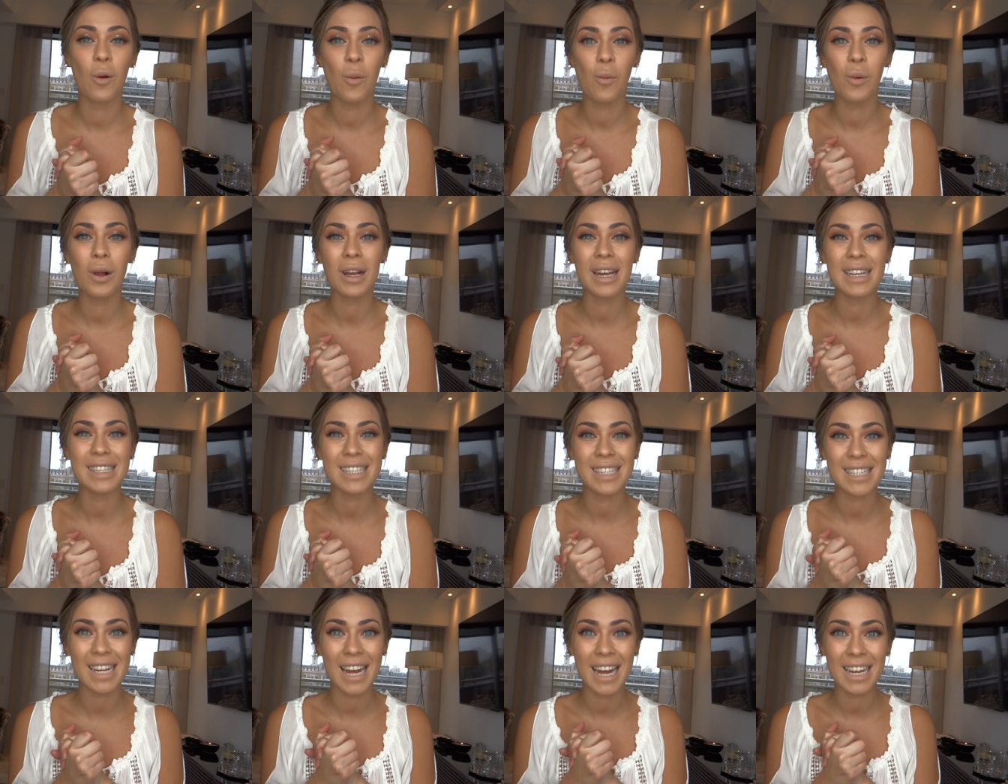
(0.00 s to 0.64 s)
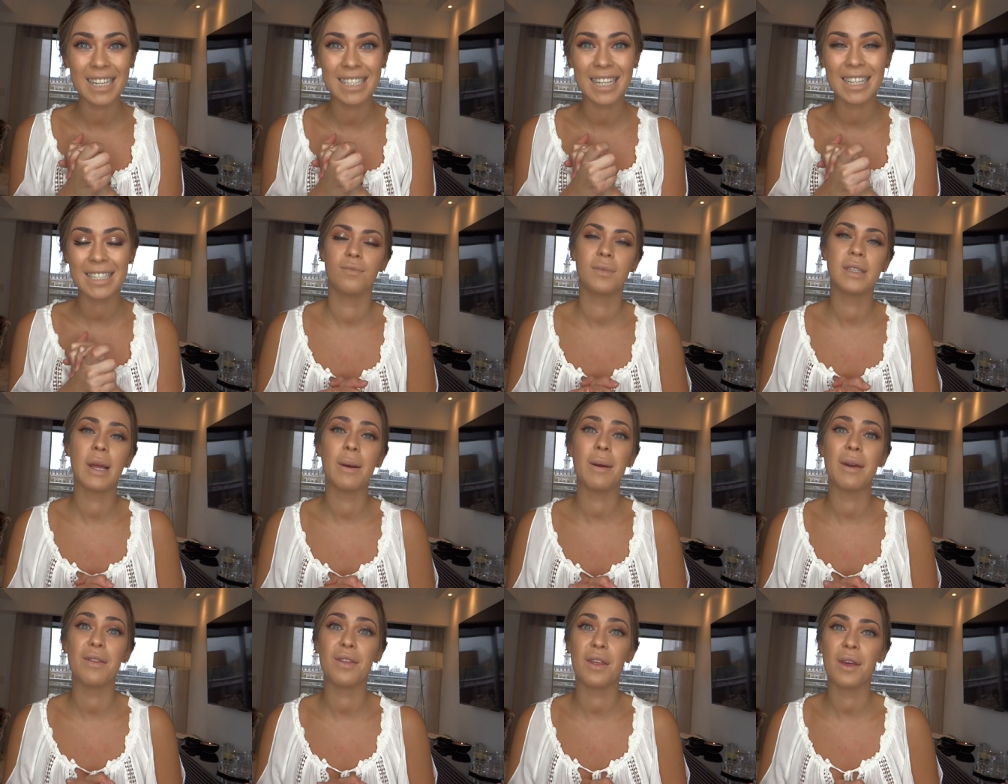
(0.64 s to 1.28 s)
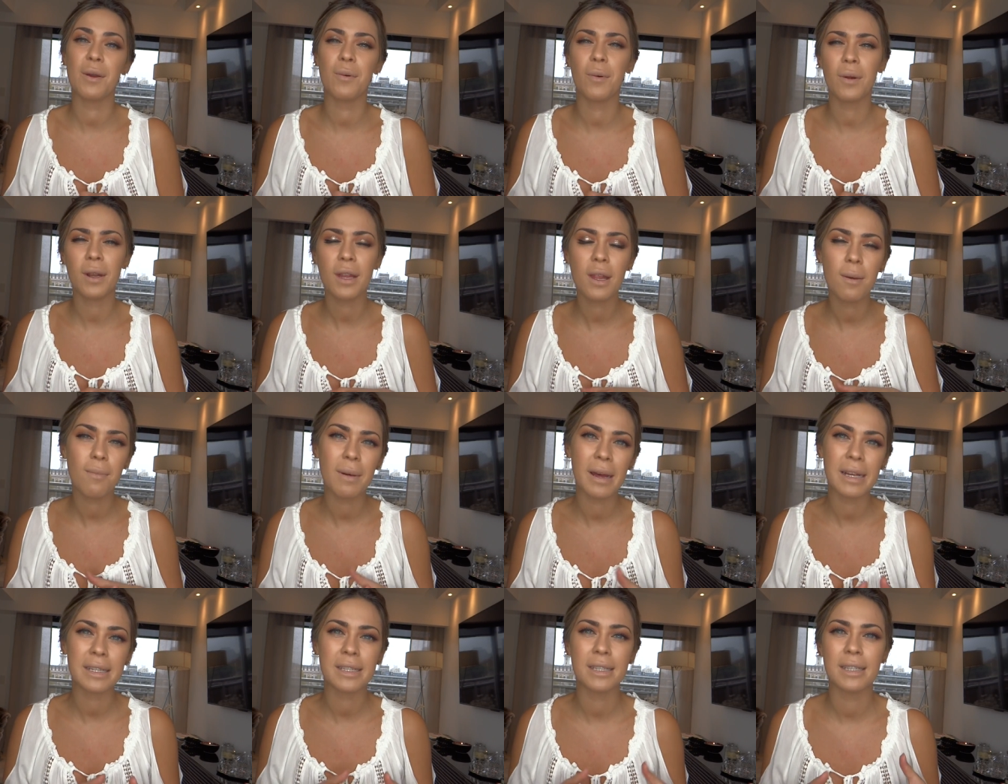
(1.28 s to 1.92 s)
We'll get started. Now I think one of the
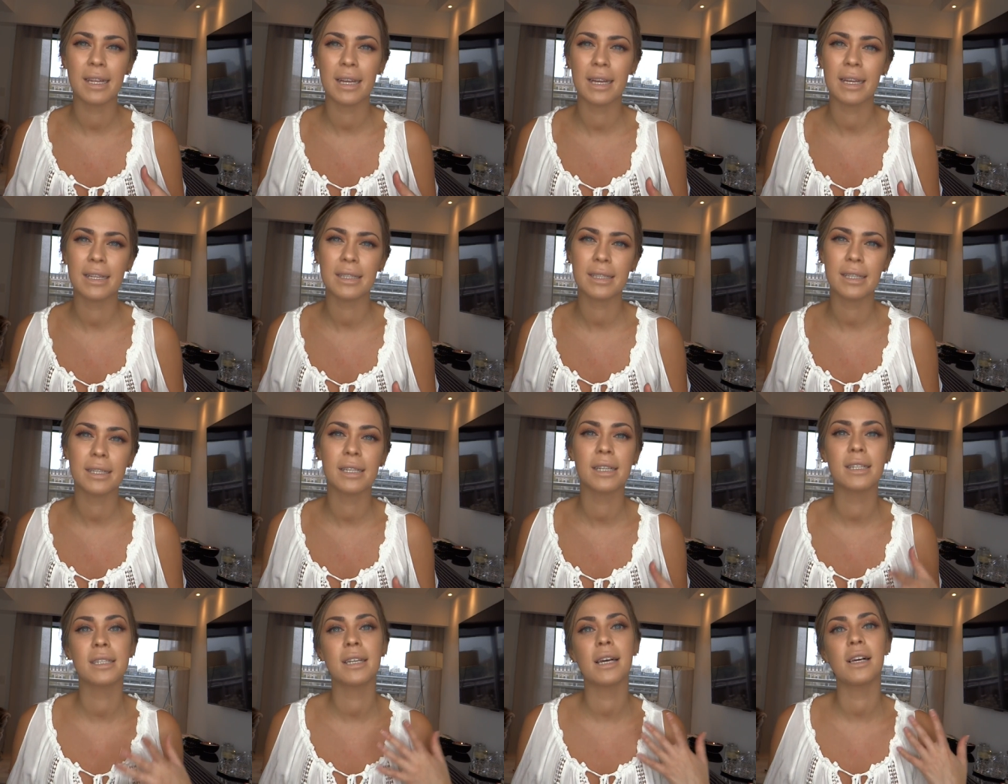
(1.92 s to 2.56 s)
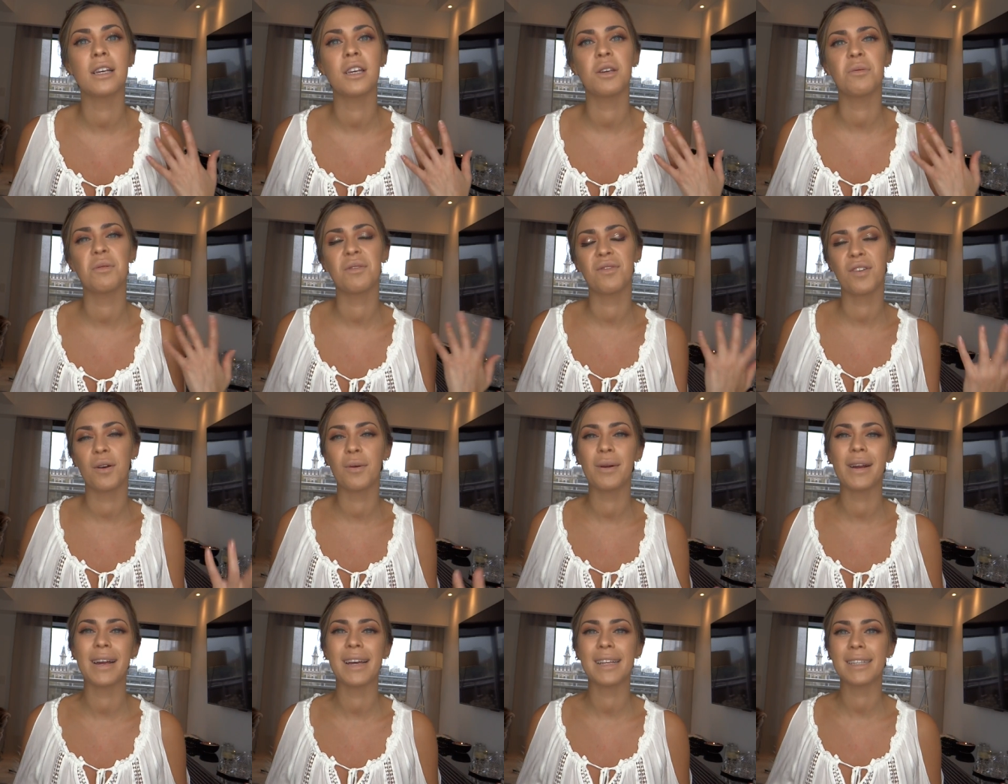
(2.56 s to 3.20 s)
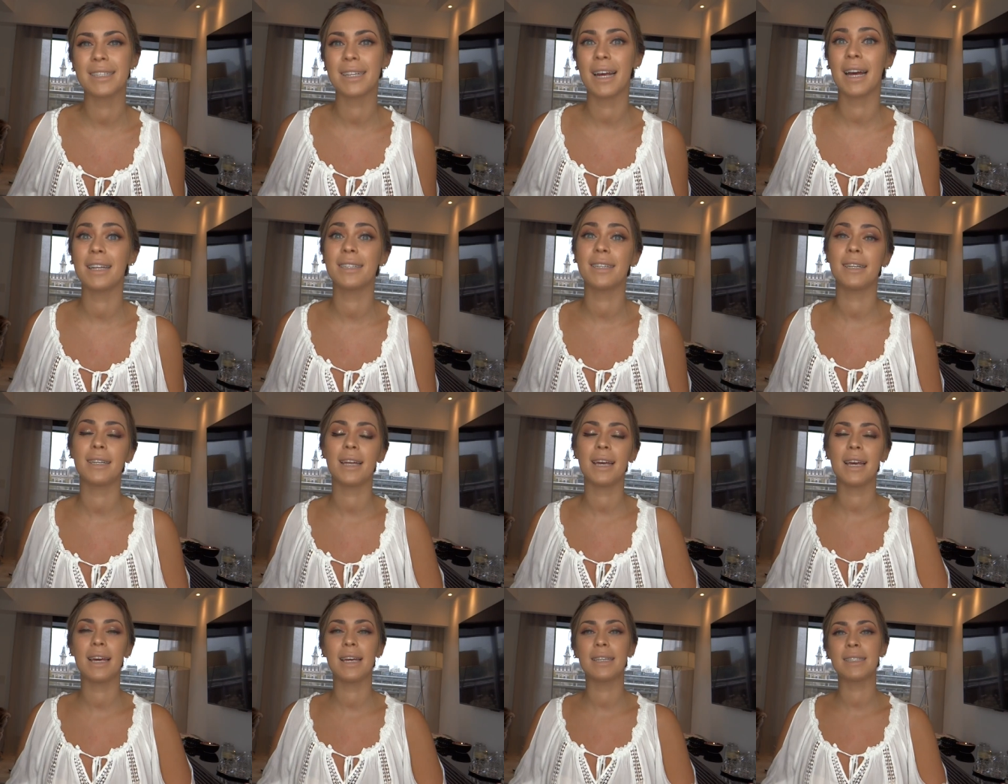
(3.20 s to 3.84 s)
best things to tell you before we get started
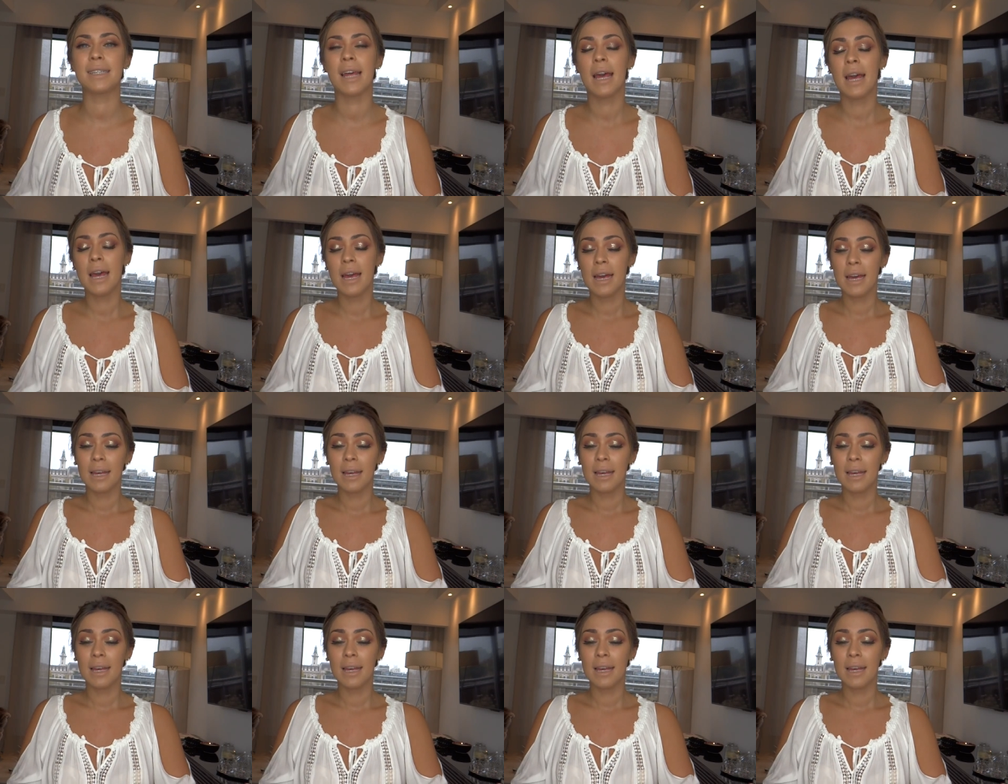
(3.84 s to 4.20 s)
is